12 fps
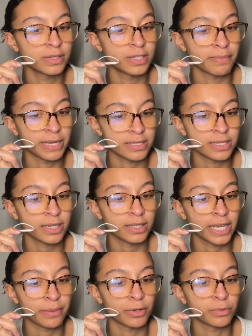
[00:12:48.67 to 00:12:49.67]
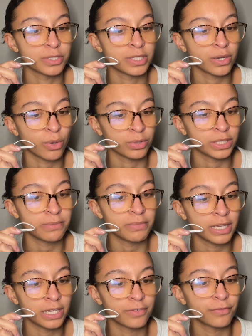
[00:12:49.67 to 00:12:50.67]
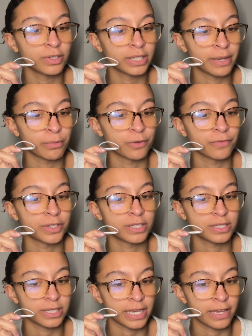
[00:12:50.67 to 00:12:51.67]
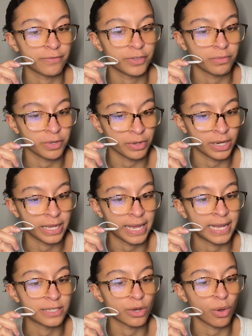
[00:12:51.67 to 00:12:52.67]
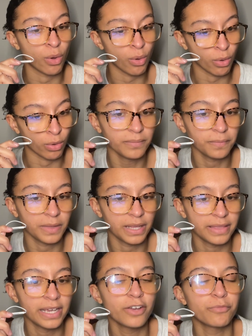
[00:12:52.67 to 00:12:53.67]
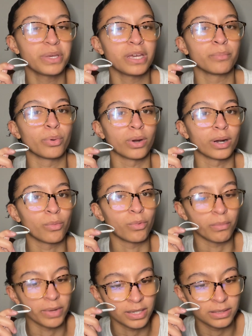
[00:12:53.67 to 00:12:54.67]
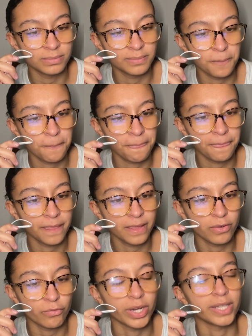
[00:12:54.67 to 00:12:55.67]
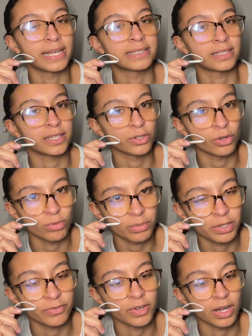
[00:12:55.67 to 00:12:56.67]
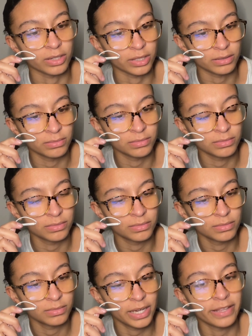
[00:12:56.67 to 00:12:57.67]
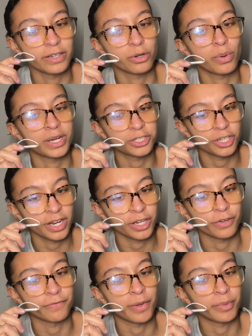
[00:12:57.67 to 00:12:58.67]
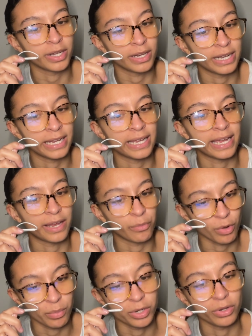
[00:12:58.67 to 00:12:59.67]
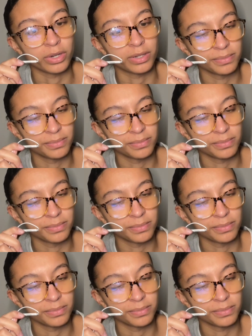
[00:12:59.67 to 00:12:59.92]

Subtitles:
Domestic labor was the only meaningful labor for the slave community as a whole. Think of being born a woman, realizing you're a woman of color, and then questioning your femininity and womanhood.